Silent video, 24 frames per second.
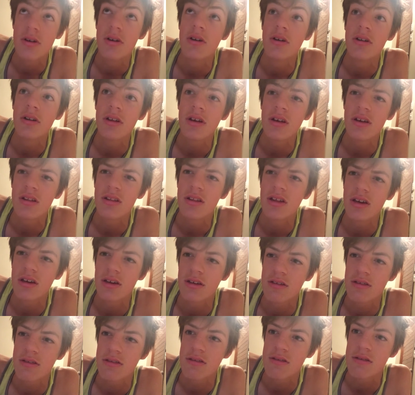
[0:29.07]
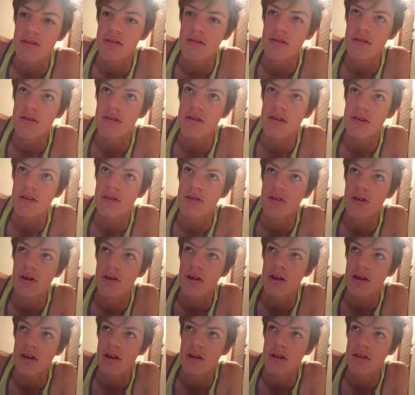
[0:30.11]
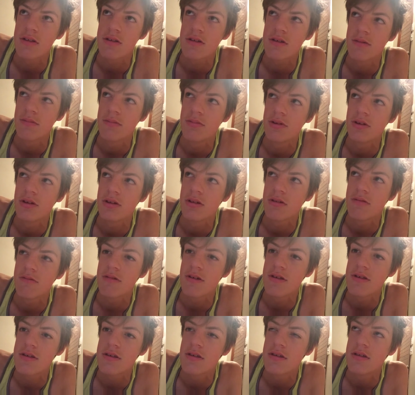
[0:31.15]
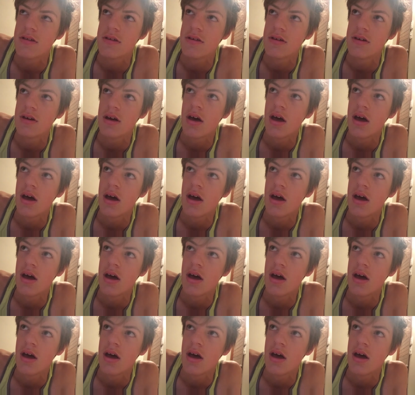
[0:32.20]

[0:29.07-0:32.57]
early, like it's 6:30 and it's completely risen,